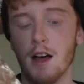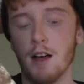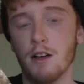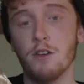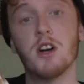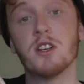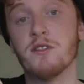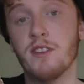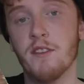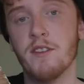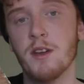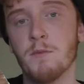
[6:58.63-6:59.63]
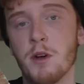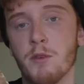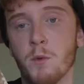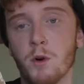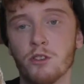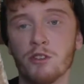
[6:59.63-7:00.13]
uh, crushed velvet in my
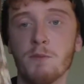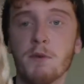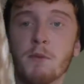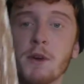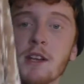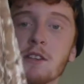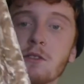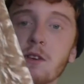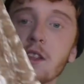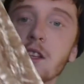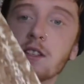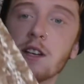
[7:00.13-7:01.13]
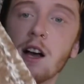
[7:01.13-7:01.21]
wardrobe, but when I saw this